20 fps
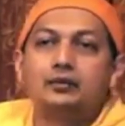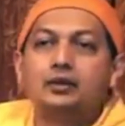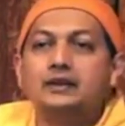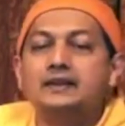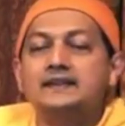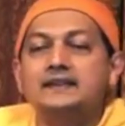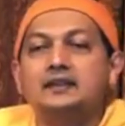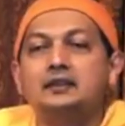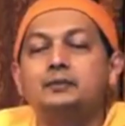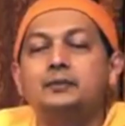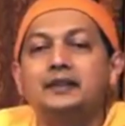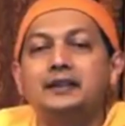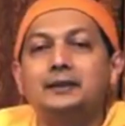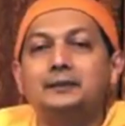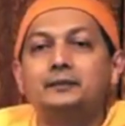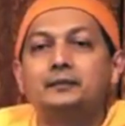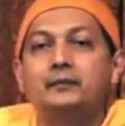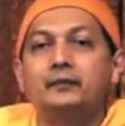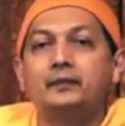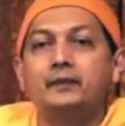What does it
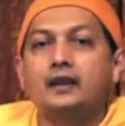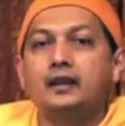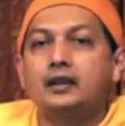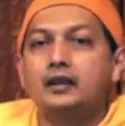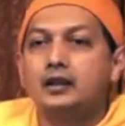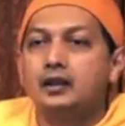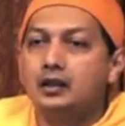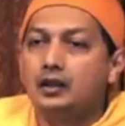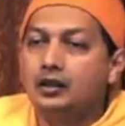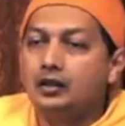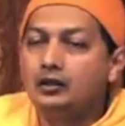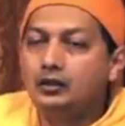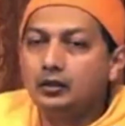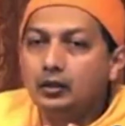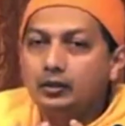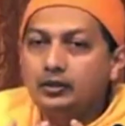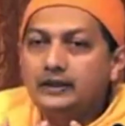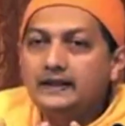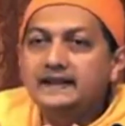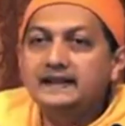mean?
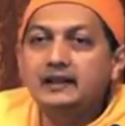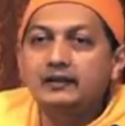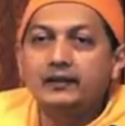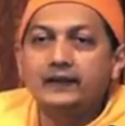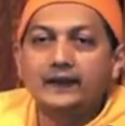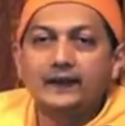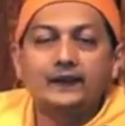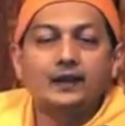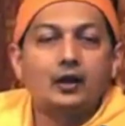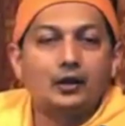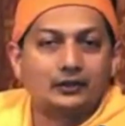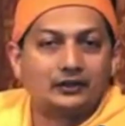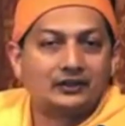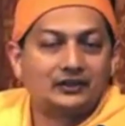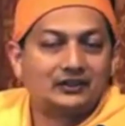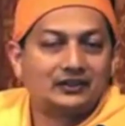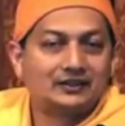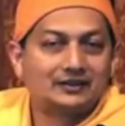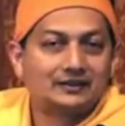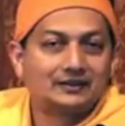Notice our
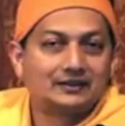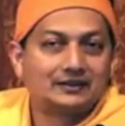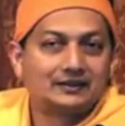thoughts.